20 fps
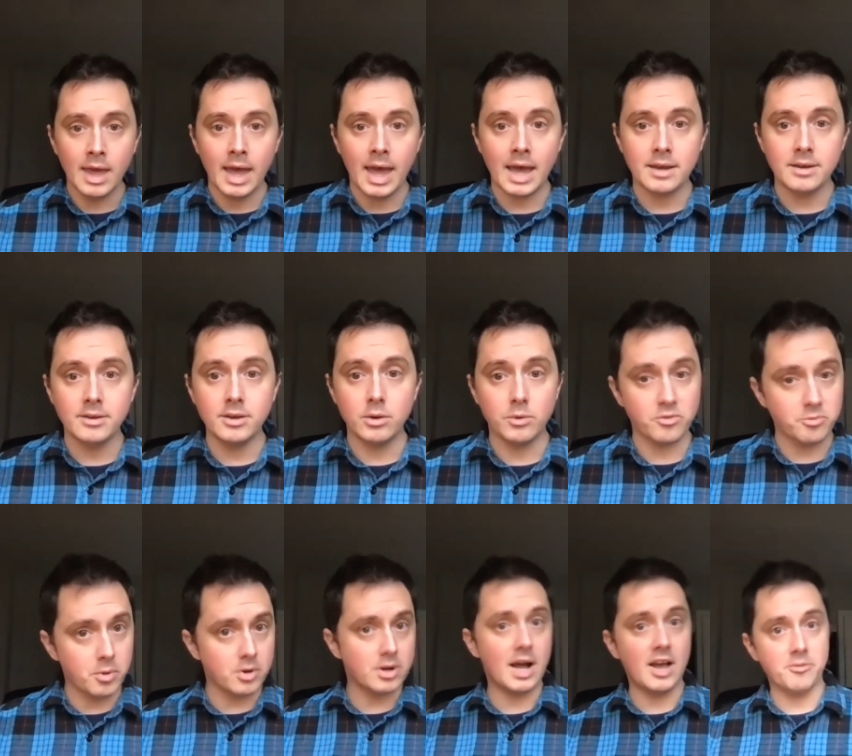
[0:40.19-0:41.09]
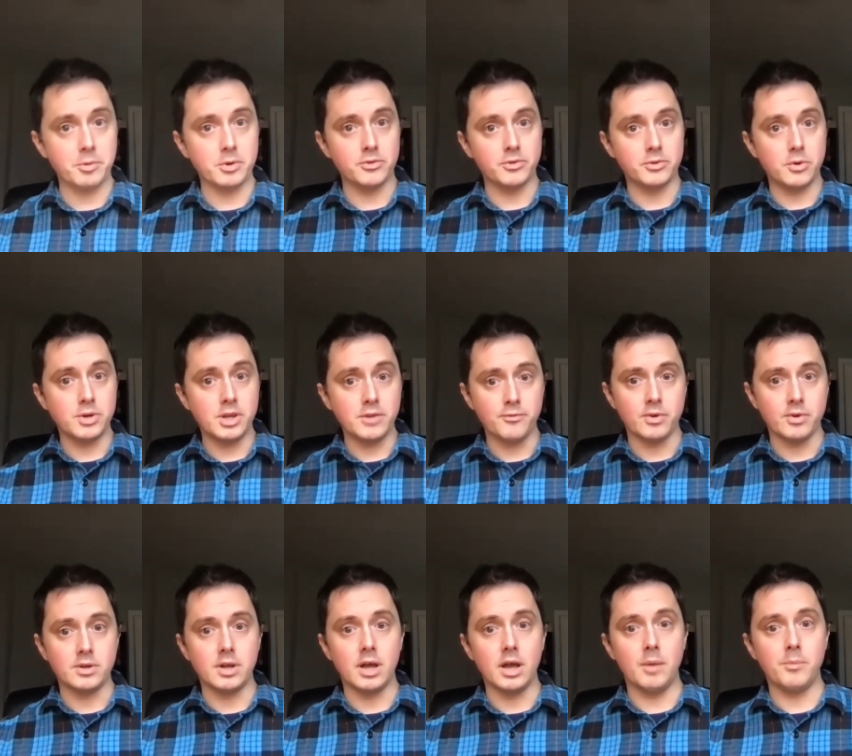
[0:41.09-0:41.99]
And you know, smart hospitals are no
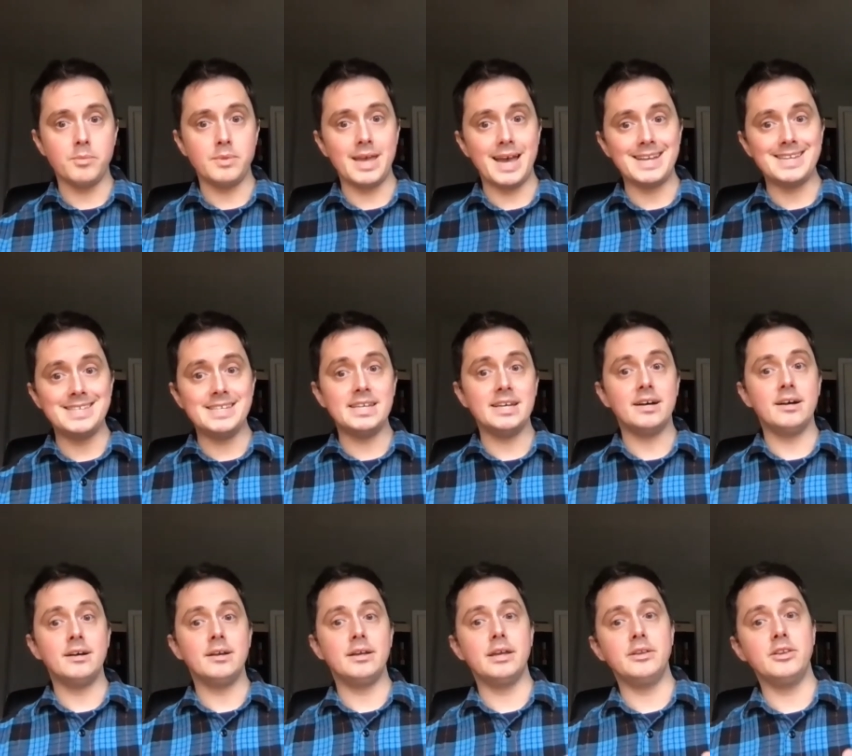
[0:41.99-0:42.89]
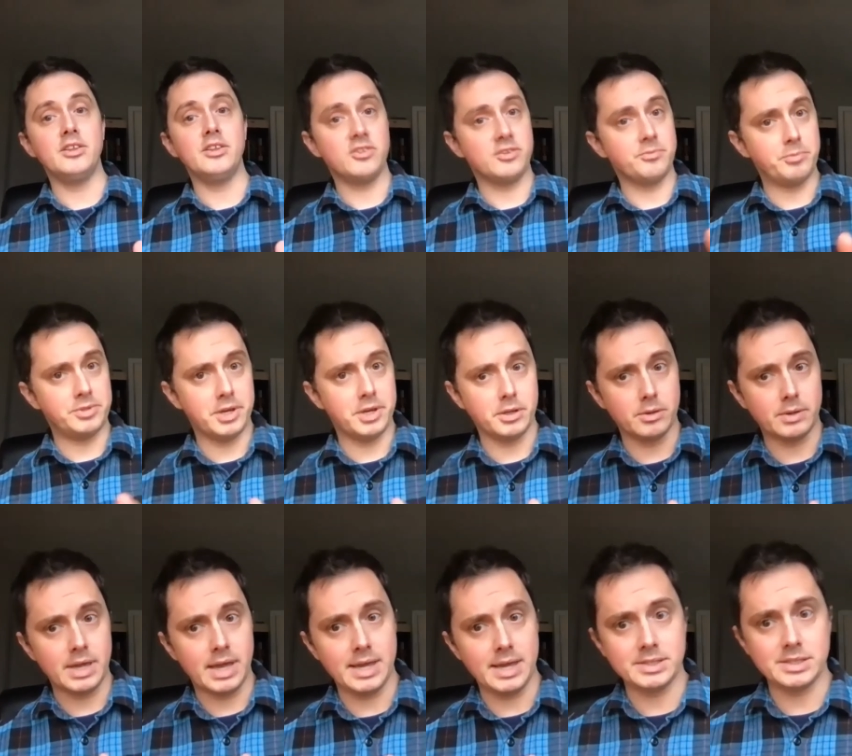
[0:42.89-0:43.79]
different. Um, the idea in this particular
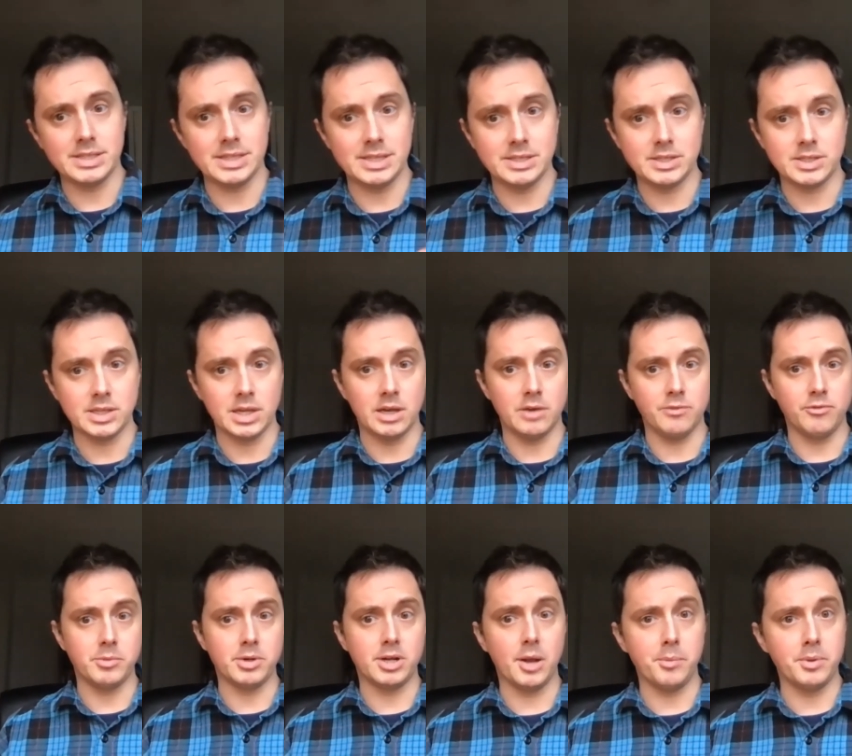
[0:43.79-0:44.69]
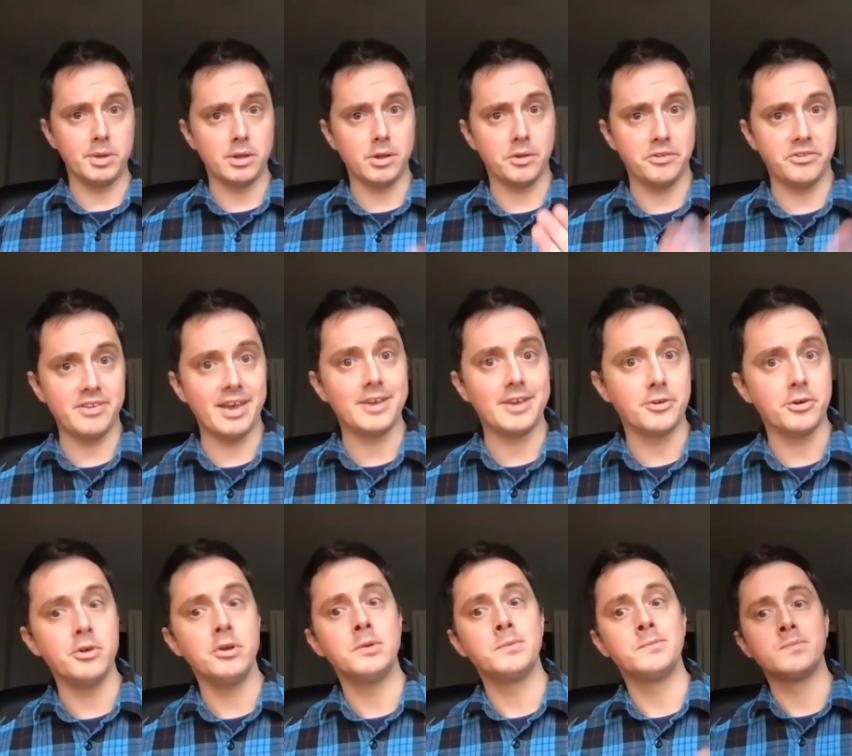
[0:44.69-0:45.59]
case is uh, from a company called
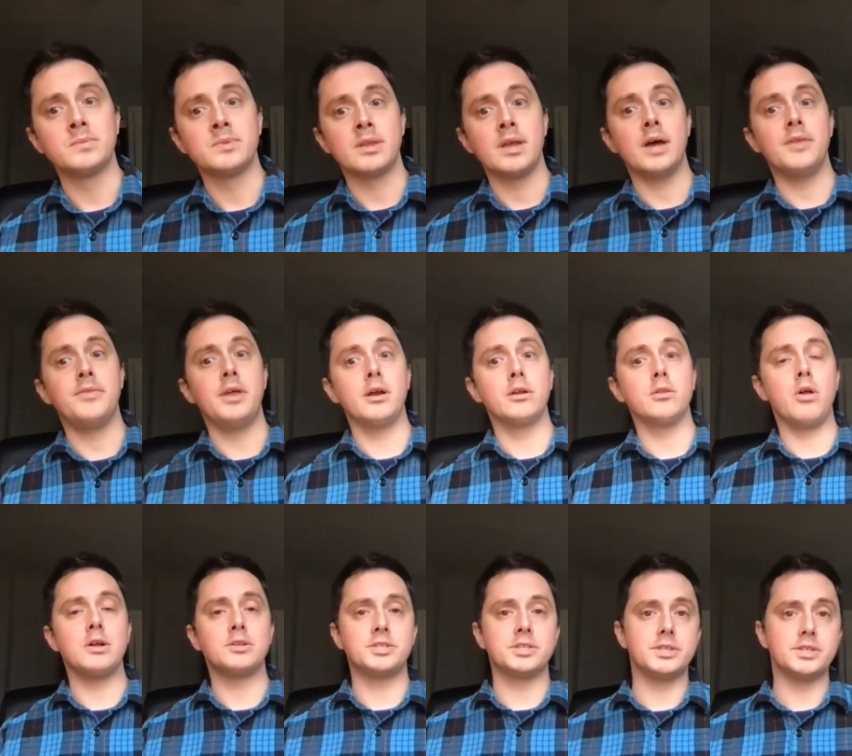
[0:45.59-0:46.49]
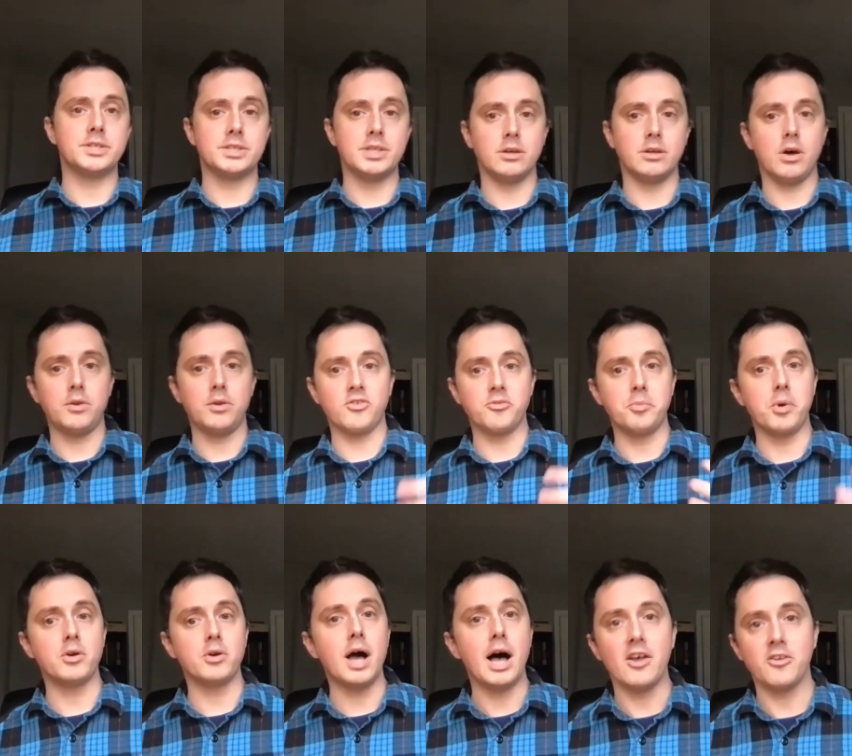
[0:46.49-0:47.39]
Zyter, and they're launching this thing called a
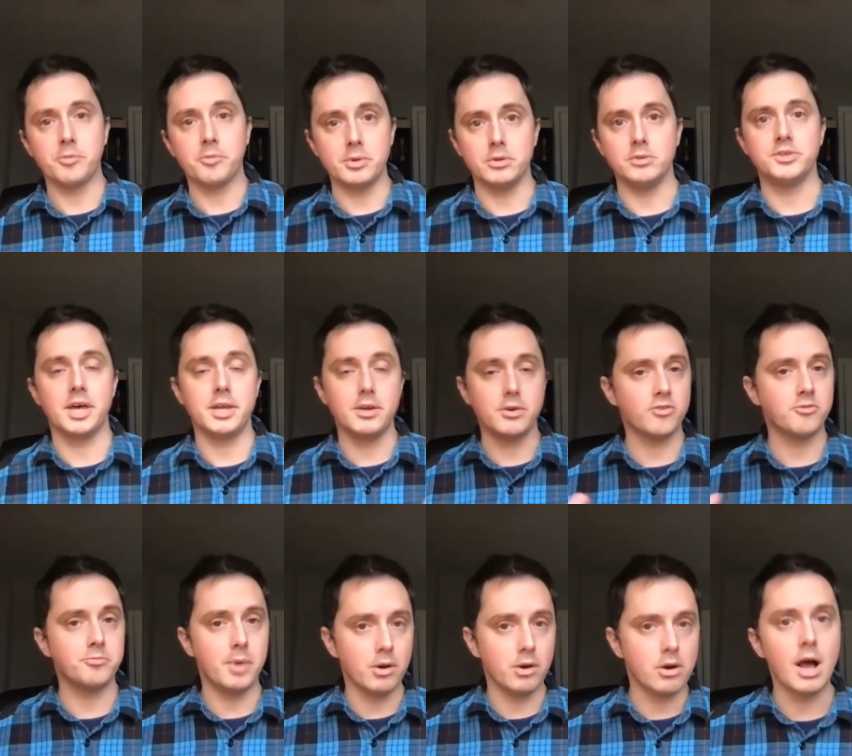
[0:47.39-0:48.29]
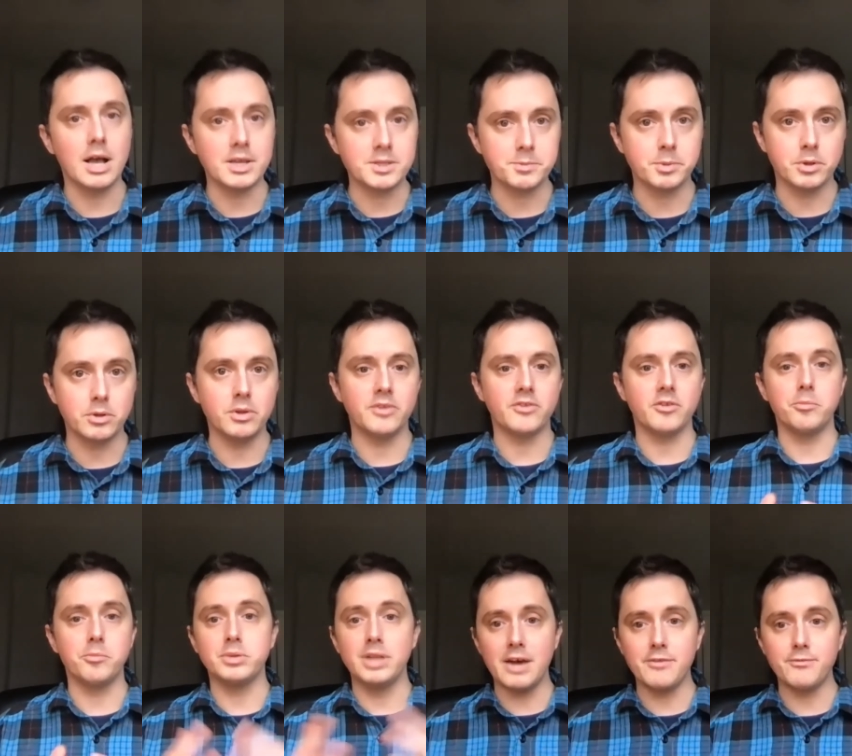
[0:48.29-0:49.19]
smart hospital, Zyter Smart Hospital. It's a
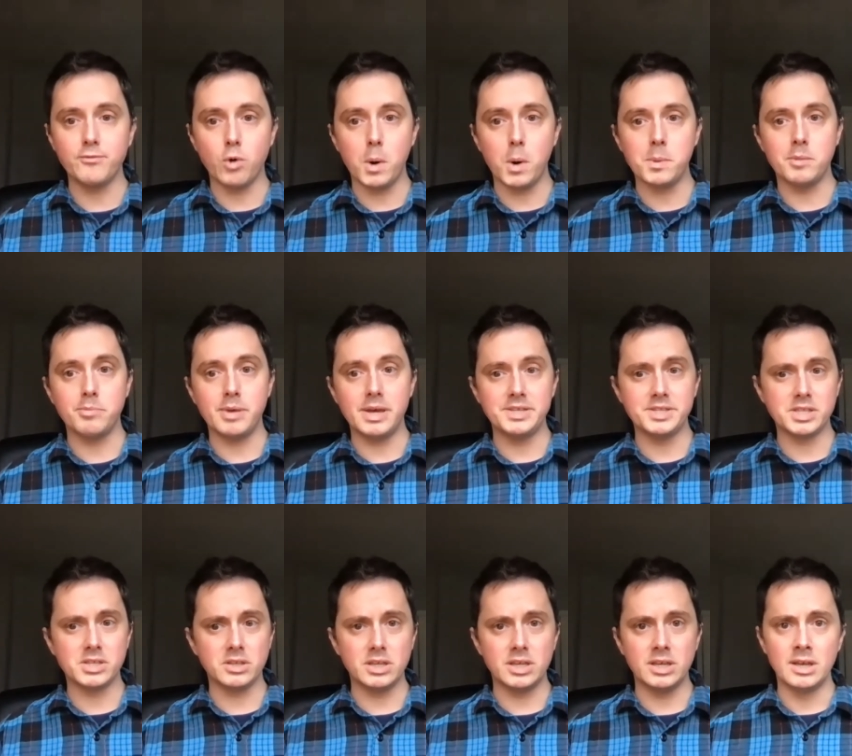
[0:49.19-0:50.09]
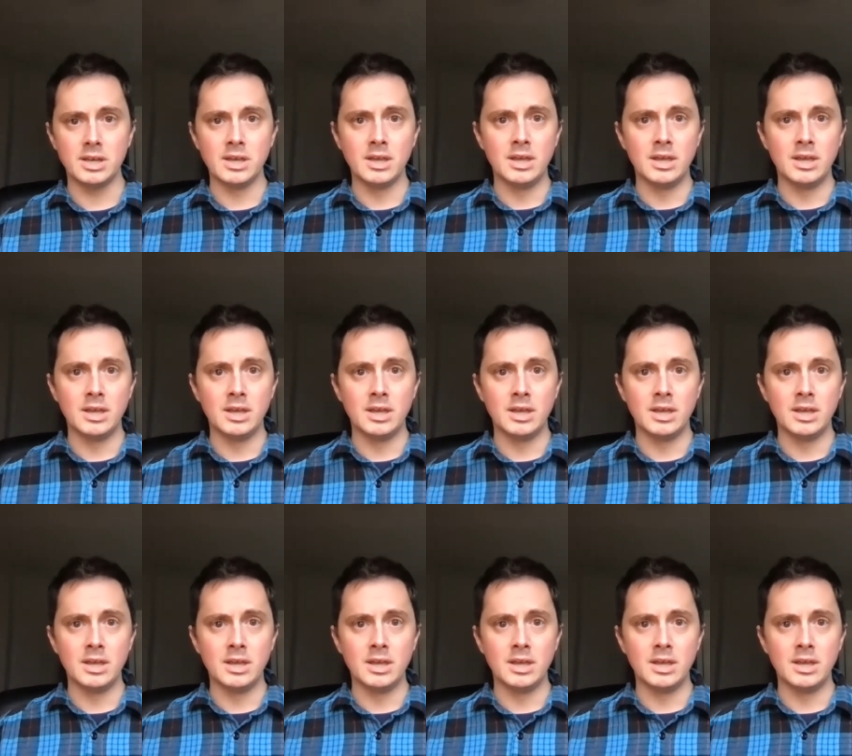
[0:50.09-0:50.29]
platform that basically